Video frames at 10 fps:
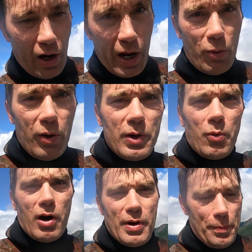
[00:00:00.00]
All right, well, we
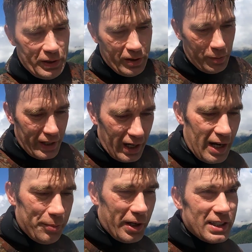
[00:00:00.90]
warm up a little bit.
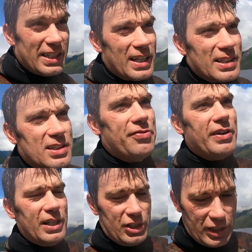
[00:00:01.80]
I am gonna take this
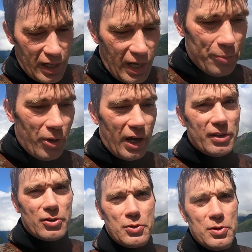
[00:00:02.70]
fish. I brought a
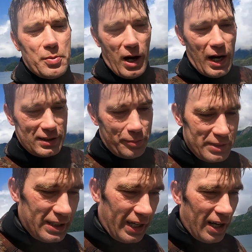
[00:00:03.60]
little cooler box. I'm
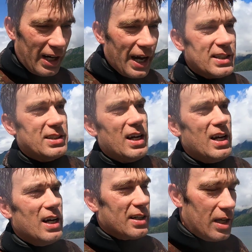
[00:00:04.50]
gonna stick it on ice,
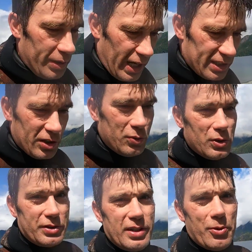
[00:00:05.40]
keep it nice and
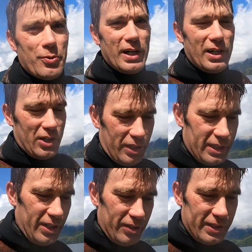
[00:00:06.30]
cool until we're ready to cook
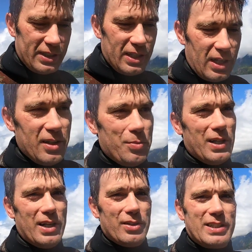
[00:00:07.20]
dinner this a little
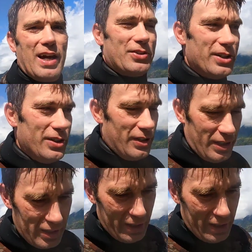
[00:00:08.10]
bit later this afternoon.